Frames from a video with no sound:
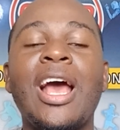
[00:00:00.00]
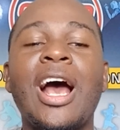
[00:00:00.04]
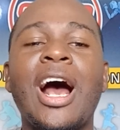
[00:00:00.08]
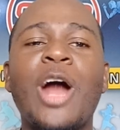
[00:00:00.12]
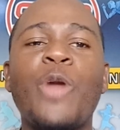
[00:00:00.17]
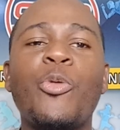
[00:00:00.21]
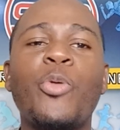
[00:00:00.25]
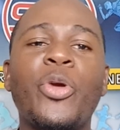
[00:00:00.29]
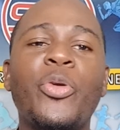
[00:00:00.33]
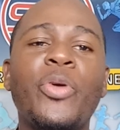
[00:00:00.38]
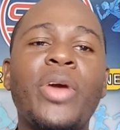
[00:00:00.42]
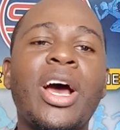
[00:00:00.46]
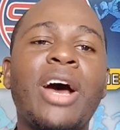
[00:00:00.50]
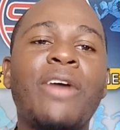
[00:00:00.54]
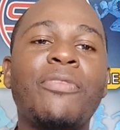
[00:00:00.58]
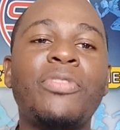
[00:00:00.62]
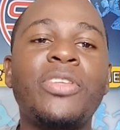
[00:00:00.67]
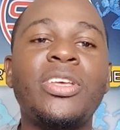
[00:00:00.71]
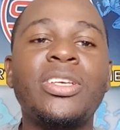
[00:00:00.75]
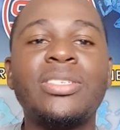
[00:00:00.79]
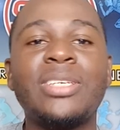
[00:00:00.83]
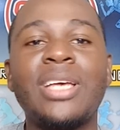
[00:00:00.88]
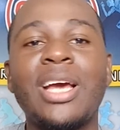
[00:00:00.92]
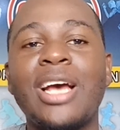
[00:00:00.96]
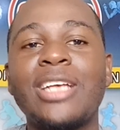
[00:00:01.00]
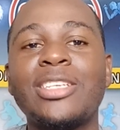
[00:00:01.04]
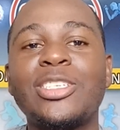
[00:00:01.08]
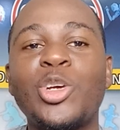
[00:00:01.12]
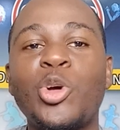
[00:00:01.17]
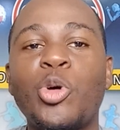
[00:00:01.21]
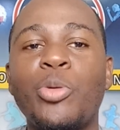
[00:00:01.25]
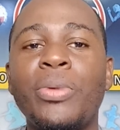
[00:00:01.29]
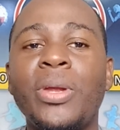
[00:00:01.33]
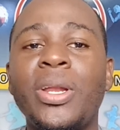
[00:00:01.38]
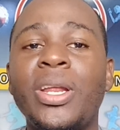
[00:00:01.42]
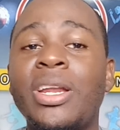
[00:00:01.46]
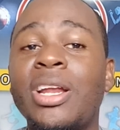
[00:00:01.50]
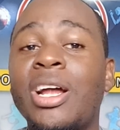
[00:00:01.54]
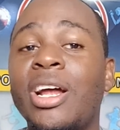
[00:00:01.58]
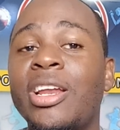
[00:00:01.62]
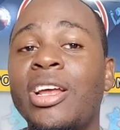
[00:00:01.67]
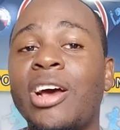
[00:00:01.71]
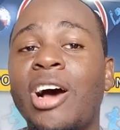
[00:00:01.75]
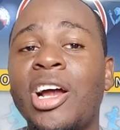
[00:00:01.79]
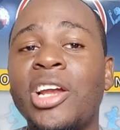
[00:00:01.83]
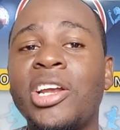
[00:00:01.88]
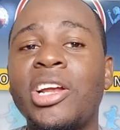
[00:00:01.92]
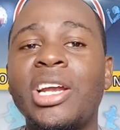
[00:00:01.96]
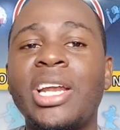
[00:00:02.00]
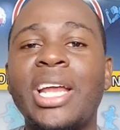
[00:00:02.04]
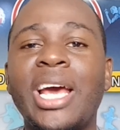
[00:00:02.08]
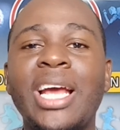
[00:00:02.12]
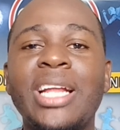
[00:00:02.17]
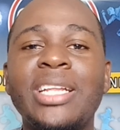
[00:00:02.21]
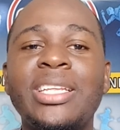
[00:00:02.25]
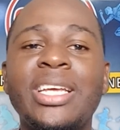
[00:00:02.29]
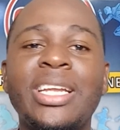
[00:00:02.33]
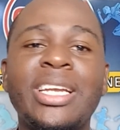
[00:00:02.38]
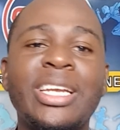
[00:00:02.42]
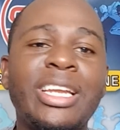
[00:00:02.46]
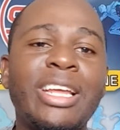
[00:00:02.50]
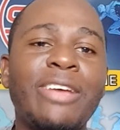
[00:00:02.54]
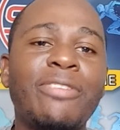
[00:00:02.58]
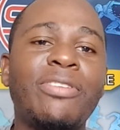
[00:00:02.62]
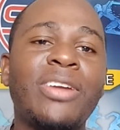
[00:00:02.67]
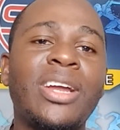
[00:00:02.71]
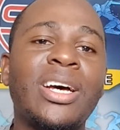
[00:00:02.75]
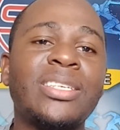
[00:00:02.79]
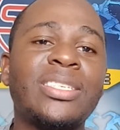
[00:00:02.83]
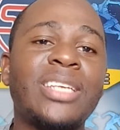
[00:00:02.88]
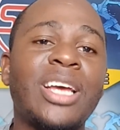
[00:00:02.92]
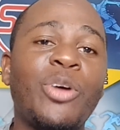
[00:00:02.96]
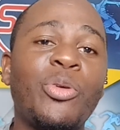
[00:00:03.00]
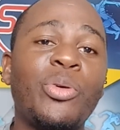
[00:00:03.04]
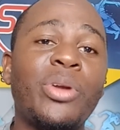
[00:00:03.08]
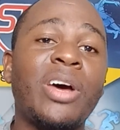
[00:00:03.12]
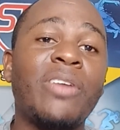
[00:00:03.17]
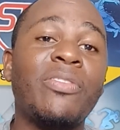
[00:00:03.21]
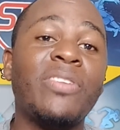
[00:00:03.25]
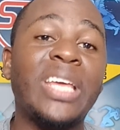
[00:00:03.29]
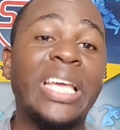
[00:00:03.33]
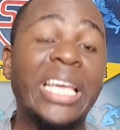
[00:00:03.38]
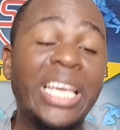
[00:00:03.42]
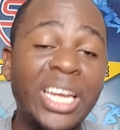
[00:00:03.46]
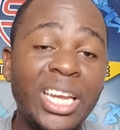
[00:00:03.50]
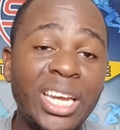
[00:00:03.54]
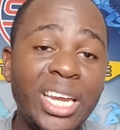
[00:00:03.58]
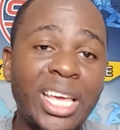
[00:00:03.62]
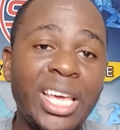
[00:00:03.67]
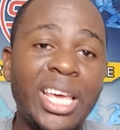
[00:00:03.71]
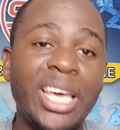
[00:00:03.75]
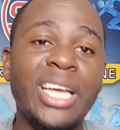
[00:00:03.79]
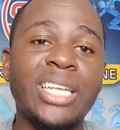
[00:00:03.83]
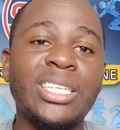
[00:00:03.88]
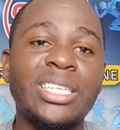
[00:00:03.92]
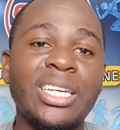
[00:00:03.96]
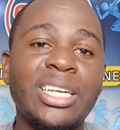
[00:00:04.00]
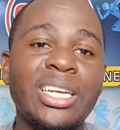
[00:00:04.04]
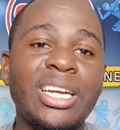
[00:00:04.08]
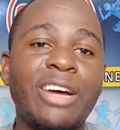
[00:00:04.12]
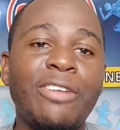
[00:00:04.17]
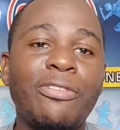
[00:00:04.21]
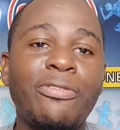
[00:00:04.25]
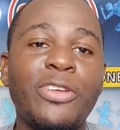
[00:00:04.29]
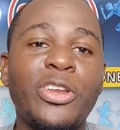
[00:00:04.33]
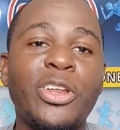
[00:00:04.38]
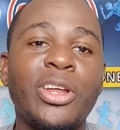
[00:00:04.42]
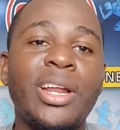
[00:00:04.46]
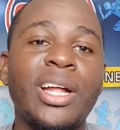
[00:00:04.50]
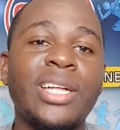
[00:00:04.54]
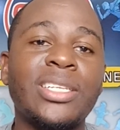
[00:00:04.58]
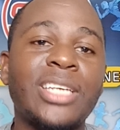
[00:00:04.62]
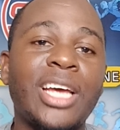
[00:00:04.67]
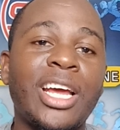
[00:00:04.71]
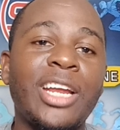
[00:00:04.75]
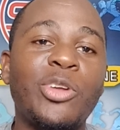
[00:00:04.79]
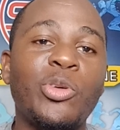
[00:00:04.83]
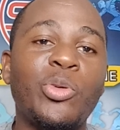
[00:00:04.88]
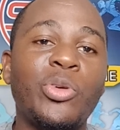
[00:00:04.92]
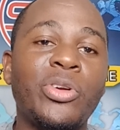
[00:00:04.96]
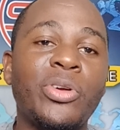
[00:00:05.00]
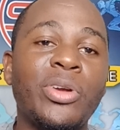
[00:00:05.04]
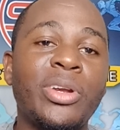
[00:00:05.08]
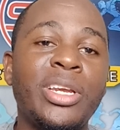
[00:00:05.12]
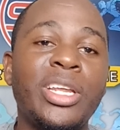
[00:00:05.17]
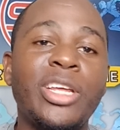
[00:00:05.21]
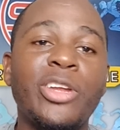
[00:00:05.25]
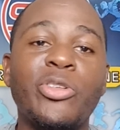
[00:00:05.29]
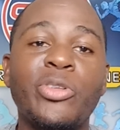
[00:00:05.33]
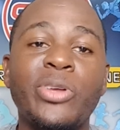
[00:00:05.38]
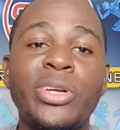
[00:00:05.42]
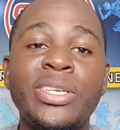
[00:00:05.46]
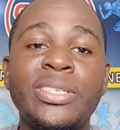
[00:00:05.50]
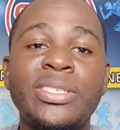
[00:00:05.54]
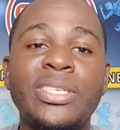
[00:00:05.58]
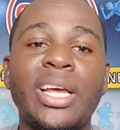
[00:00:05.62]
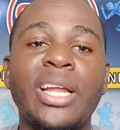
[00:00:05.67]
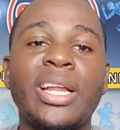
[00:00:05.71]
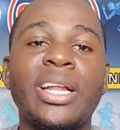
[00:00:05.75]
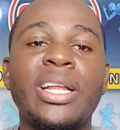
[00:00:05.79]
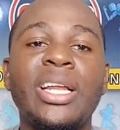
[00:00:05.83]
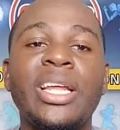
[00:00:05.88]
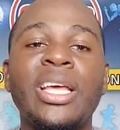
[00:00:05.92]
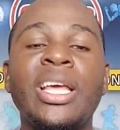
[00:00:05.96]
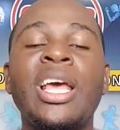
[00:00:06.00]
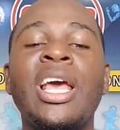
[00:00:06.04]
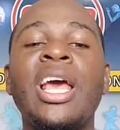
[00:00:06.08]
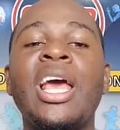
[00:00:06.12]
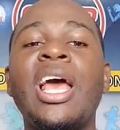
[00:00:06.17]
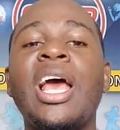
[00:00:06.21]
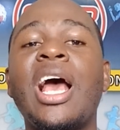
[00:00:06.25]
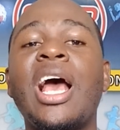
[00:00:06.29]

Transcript: And when we have these guys coming in at the under 19 level, as I would have indicated in a video that I did recently,